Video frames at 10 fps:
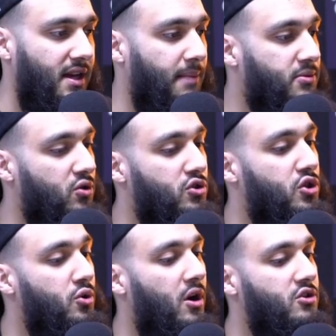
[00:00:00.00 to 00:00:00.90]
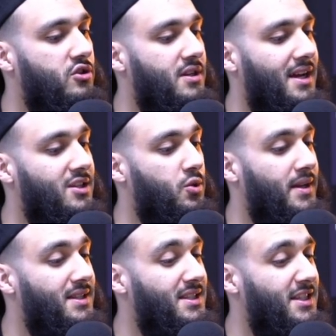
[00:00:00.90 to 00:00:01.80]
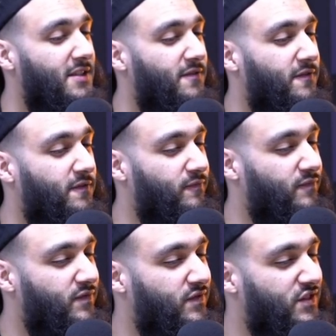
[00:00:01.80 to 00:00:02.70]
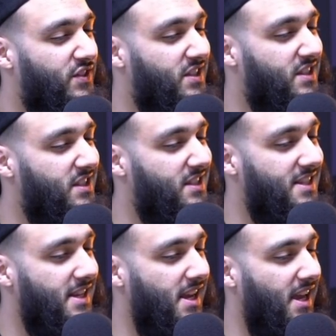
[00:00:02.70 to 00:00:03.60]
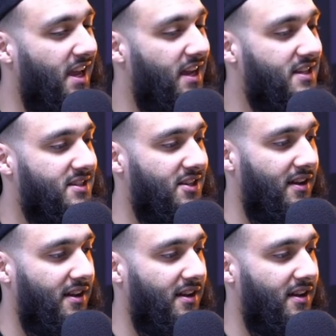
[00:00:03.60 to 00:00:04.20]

episode 226,